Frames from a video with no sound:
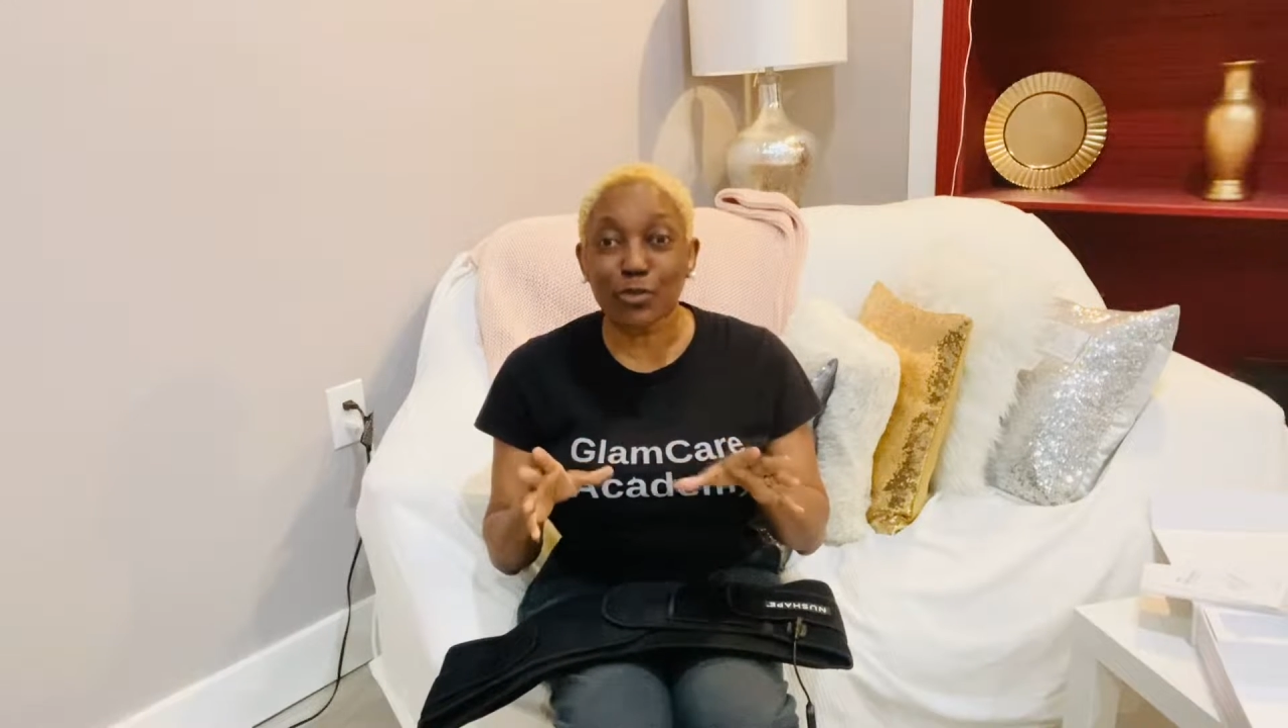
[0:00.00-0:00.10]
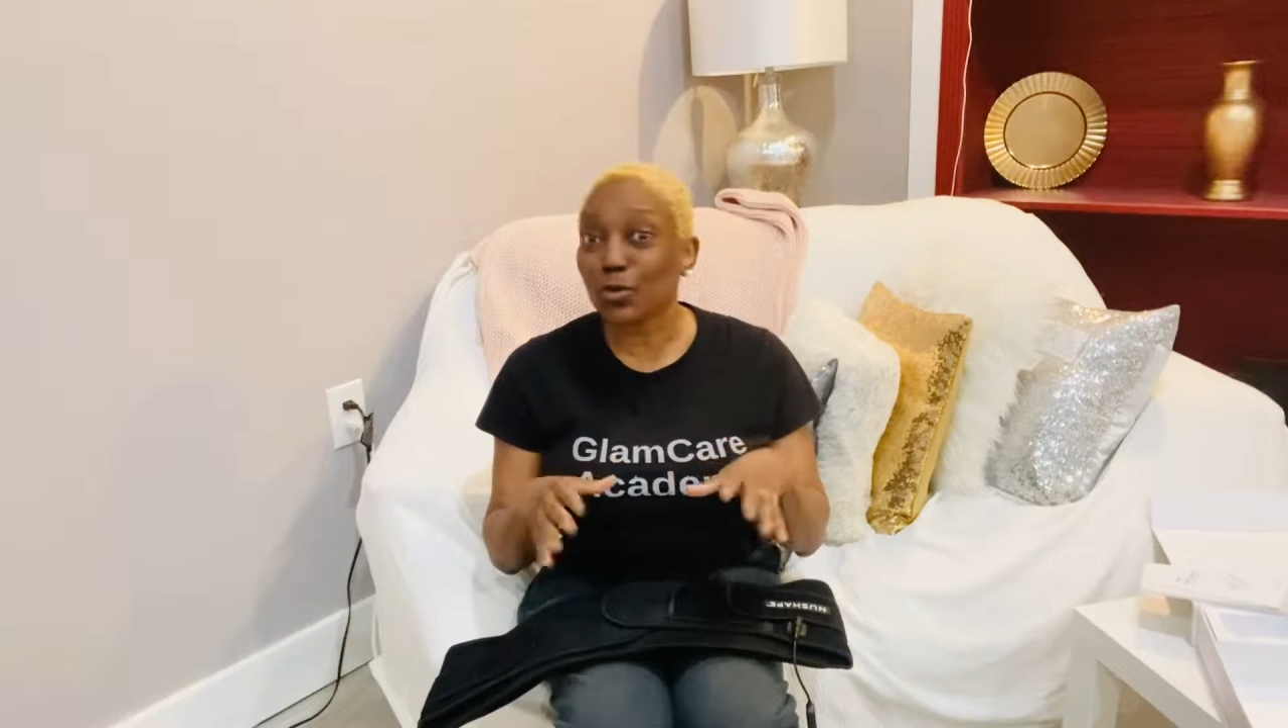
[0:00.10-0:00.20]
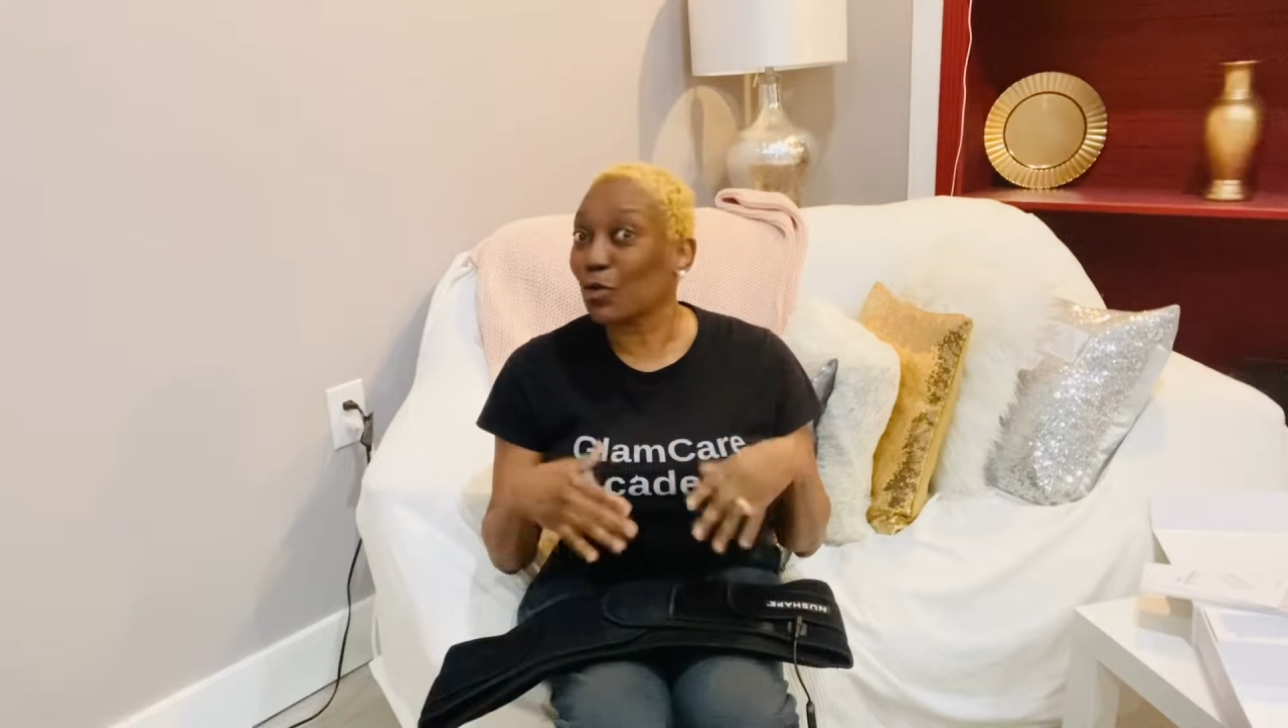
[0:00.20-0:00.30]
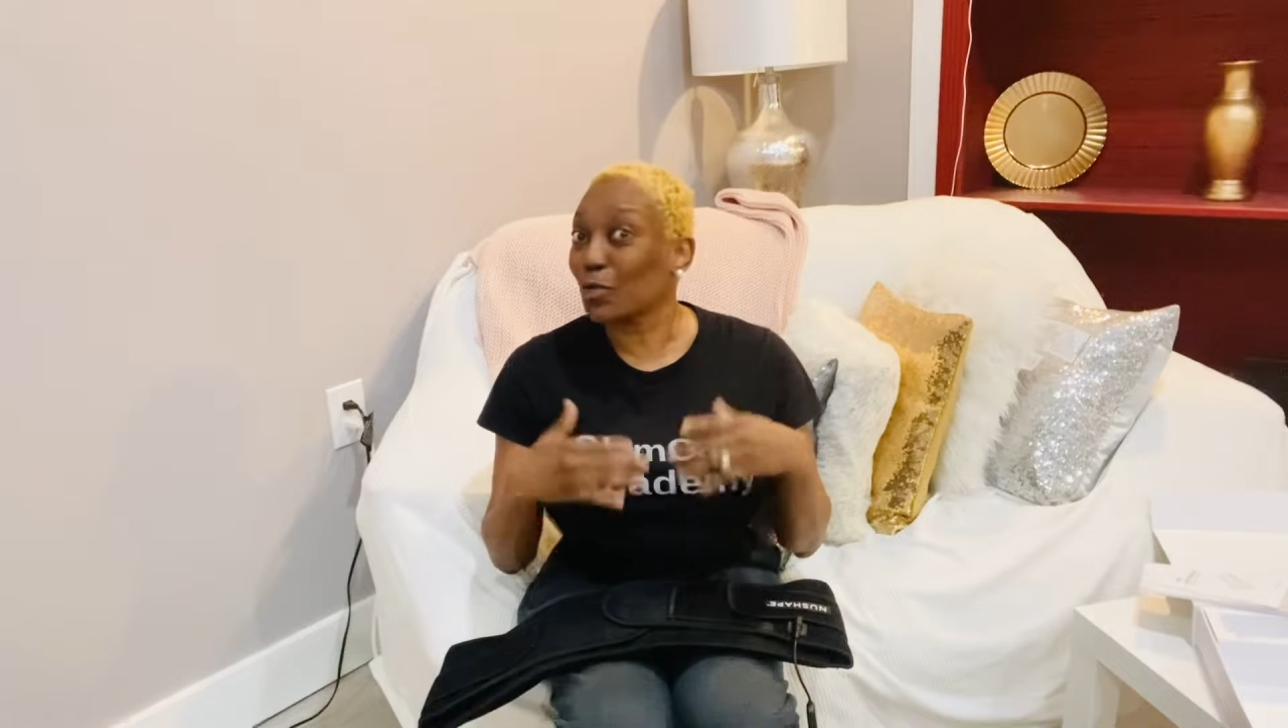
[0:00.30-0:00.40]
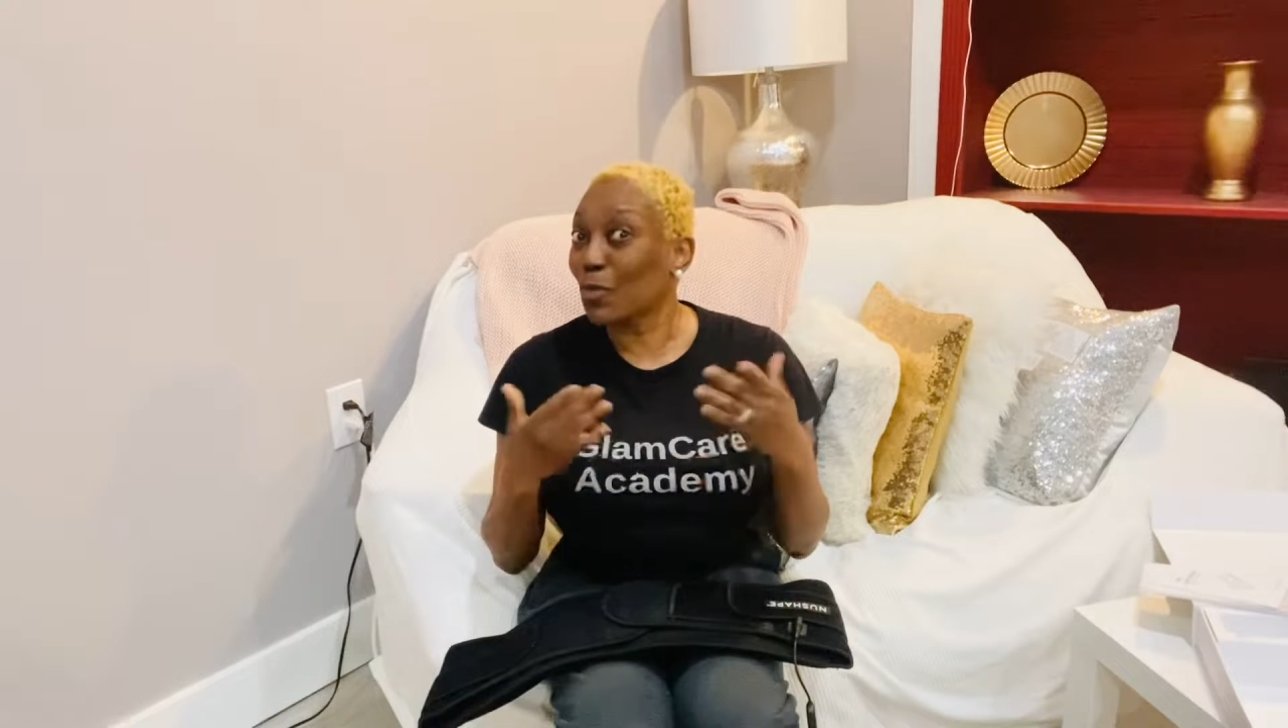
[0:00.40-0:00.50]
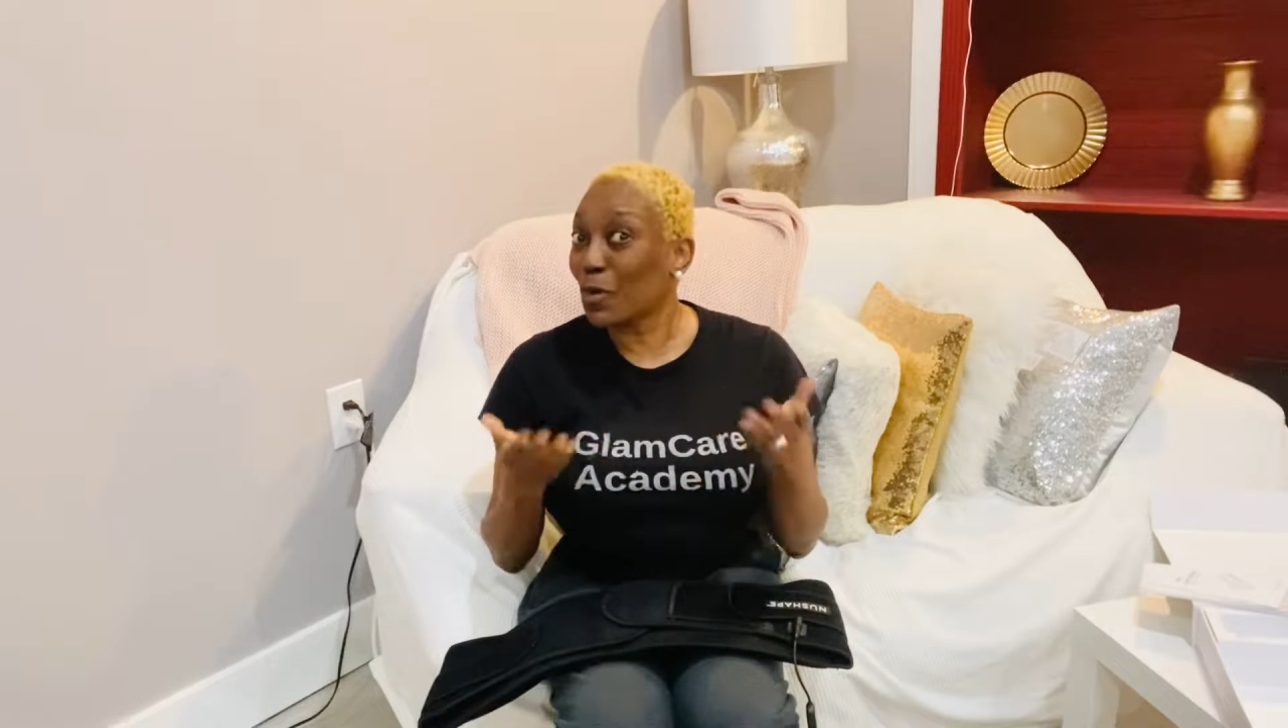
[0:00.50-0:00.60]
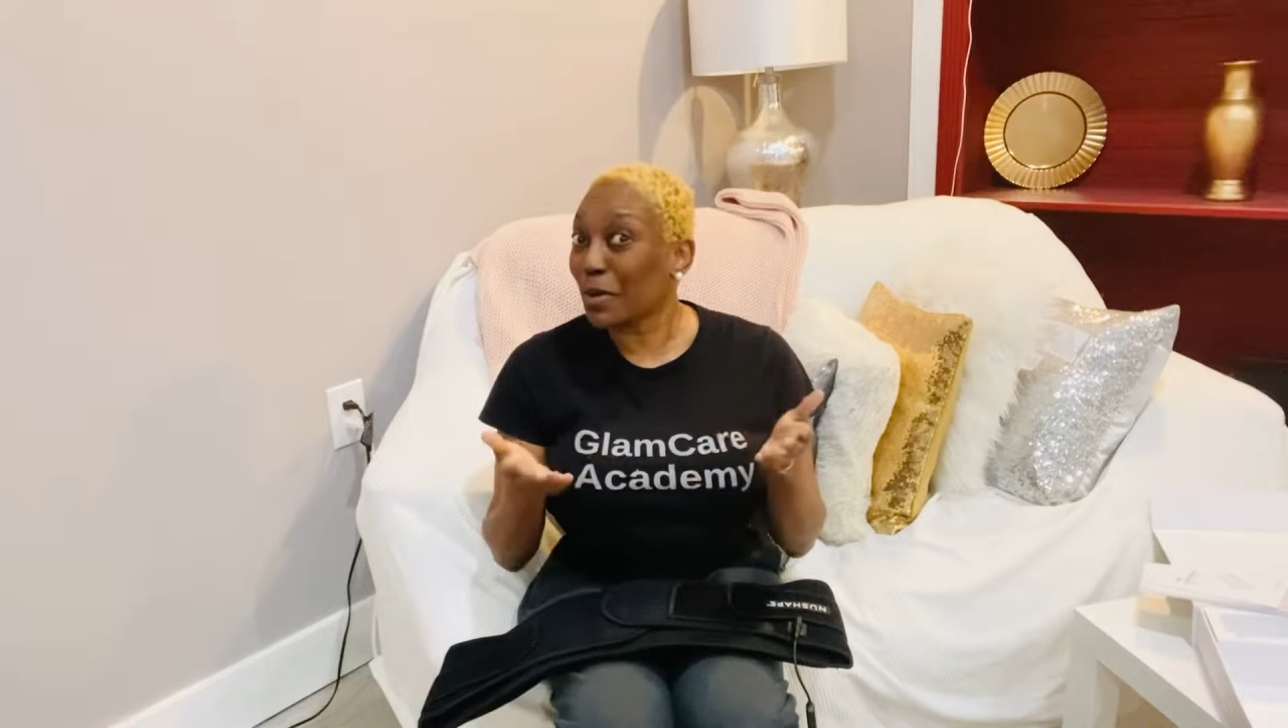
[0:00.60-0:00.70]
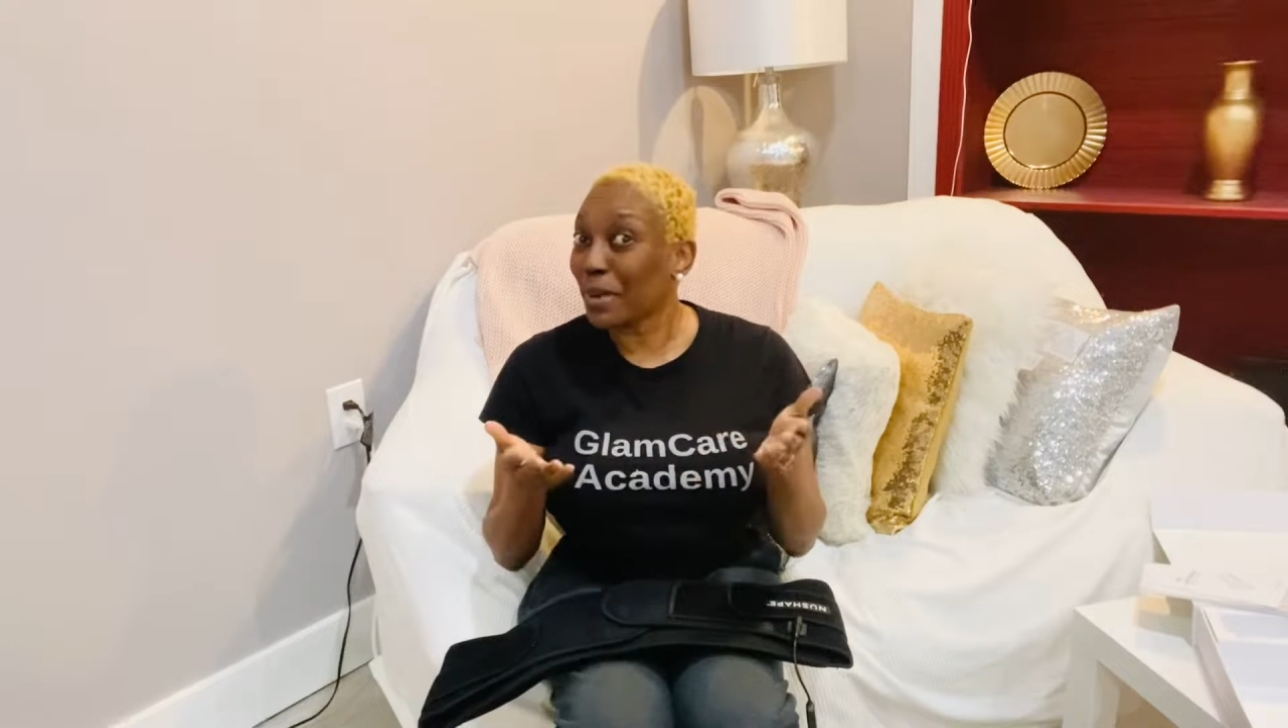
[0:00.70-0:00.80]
to talk more